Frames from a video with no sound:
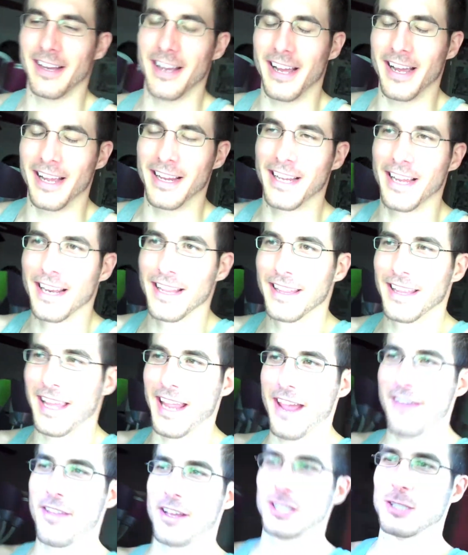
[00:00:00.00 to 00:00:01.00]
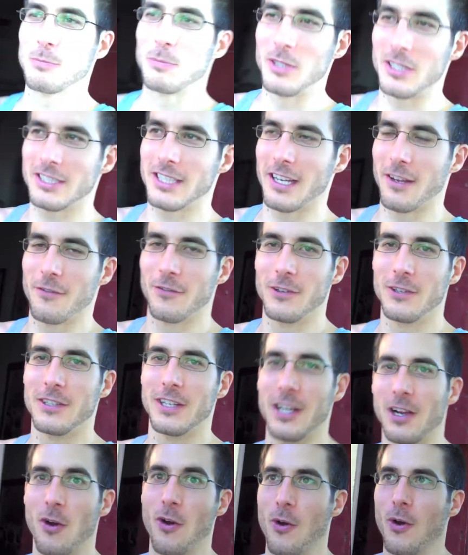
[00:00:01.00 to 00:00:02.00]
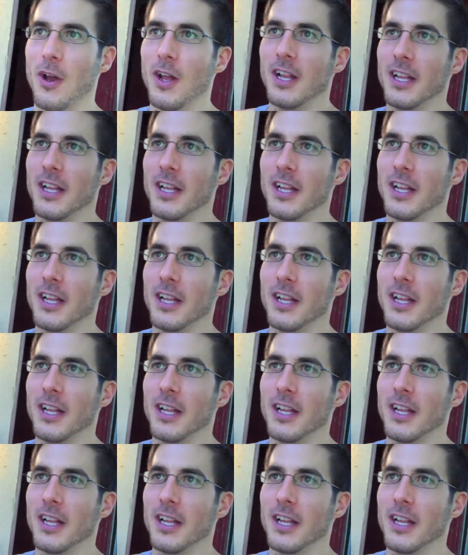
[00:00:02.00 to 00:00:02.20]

I kind of like have that split second feeling like oh.